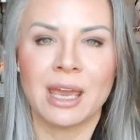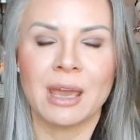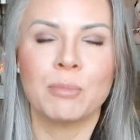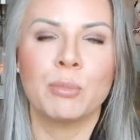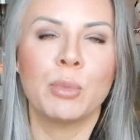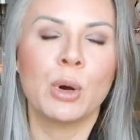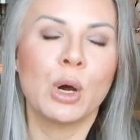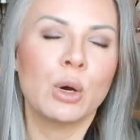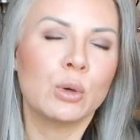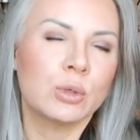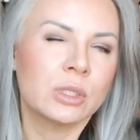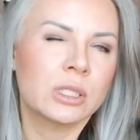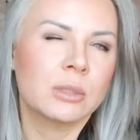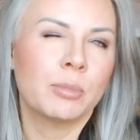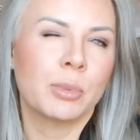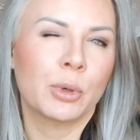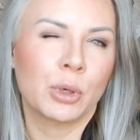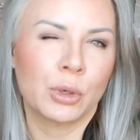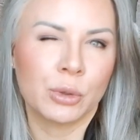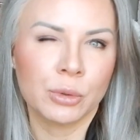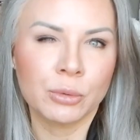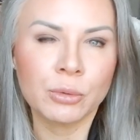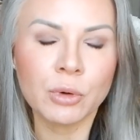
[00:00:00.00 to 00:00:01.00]
a
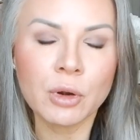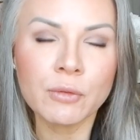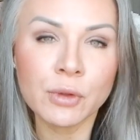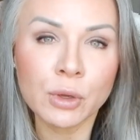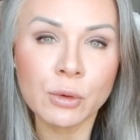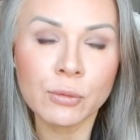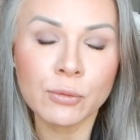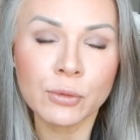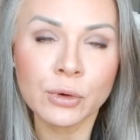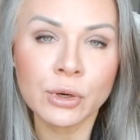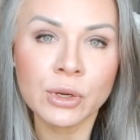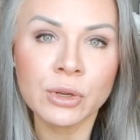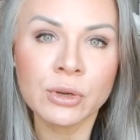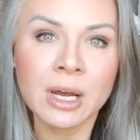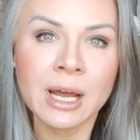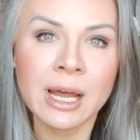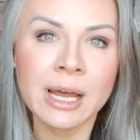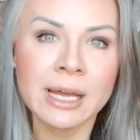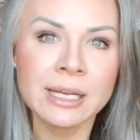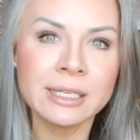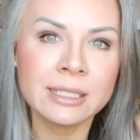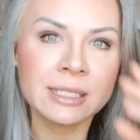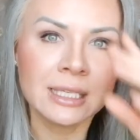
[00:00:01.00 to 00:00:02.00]
post-burn review for you
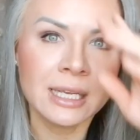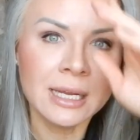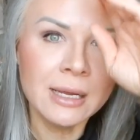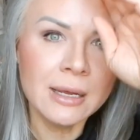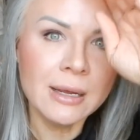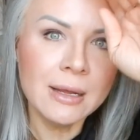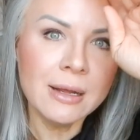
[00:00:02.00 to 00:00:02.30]
guys.